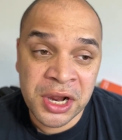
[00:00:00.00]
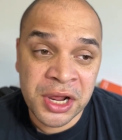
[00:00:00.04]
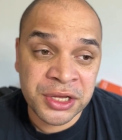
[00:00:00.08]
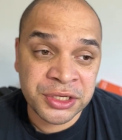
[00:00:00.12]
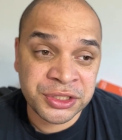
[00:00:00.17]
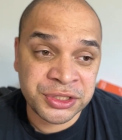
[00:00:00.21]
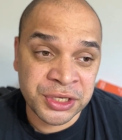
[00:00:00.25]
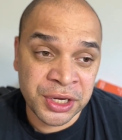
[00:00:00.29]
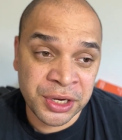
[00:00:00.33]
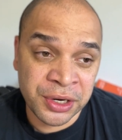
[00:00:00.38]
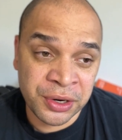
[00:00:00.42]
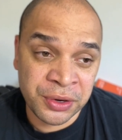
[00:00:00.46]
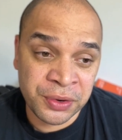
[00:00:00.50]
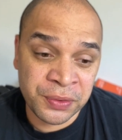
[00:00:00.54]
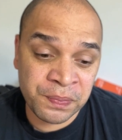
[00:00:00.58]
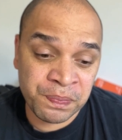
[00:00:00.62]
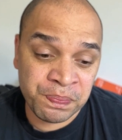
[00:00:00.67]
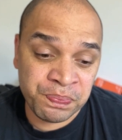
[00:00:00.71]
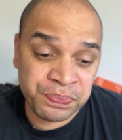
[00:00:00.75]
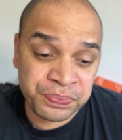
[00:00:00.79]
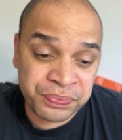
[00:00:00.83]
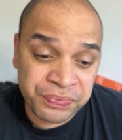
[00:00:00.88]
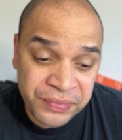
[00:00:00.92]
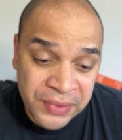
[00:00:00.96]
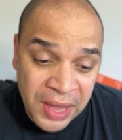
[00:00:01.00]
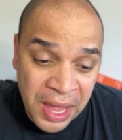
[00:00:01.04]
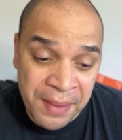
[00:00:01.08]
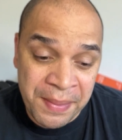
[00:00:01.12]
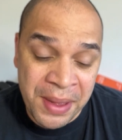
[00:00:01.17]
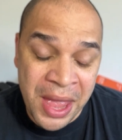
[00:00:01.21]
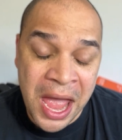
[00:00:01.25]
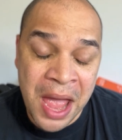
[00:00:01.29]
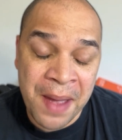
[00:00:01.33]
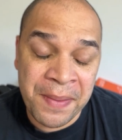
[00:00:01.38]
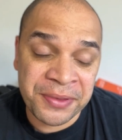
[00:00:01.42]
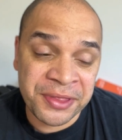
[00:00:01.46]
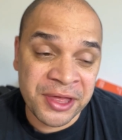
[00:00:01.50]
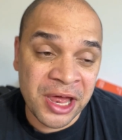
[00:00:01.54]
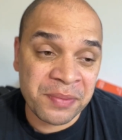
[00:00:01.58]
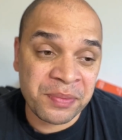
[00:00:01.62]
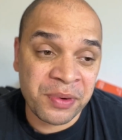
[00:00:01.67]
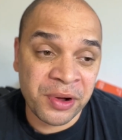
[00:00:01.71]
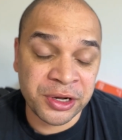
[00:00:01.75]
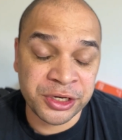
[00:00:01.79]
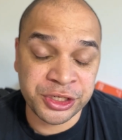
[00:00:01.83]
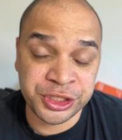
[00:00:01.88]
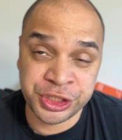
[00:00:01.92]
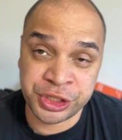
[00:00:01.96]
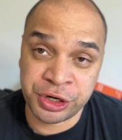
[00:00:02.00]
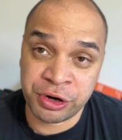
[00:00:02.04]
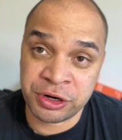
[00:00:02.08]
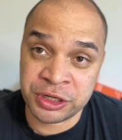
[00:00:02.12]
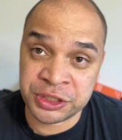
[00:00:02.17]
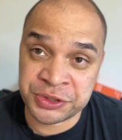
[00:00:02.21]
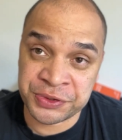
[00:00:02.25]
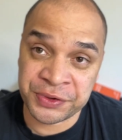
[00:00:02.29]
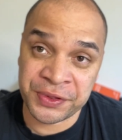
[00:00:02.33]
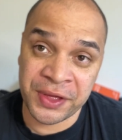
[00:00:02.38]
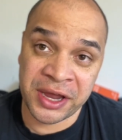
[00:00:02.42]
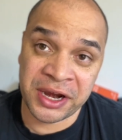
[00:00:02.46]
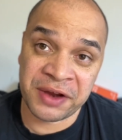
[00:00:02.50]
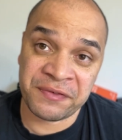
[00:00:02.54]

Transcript: So I'm happy that I bought insurance for that.